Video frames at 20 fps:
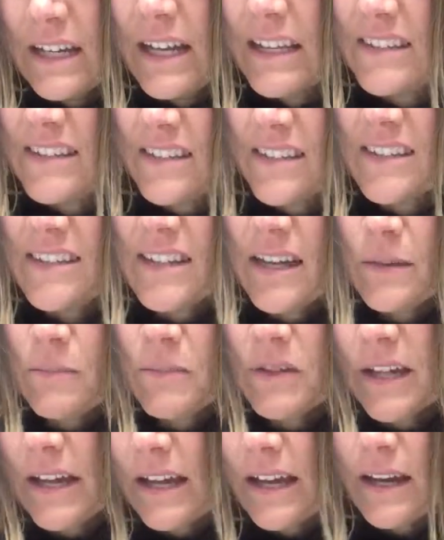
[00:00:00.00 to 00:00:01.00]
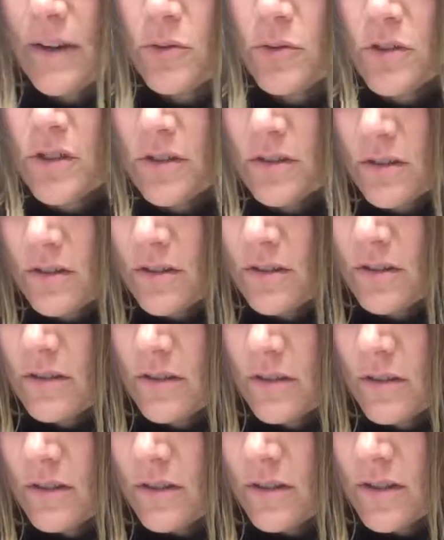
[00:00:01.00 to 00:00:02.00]
Has the same layout,
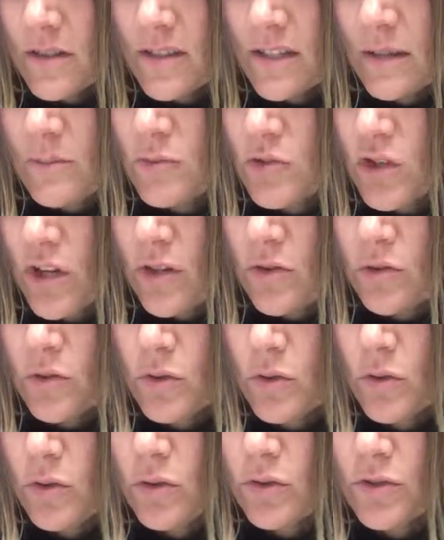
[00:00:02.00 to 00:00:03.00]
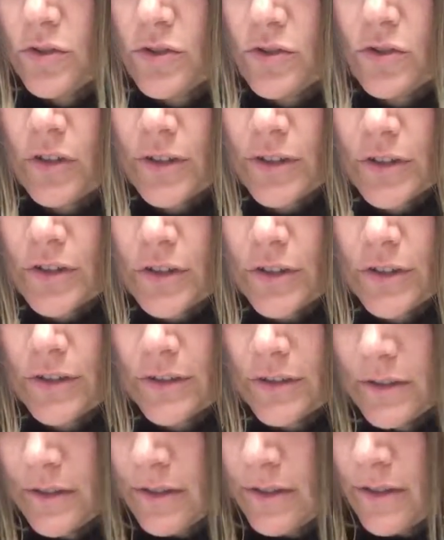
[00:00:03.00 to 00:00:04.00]
the same general structure.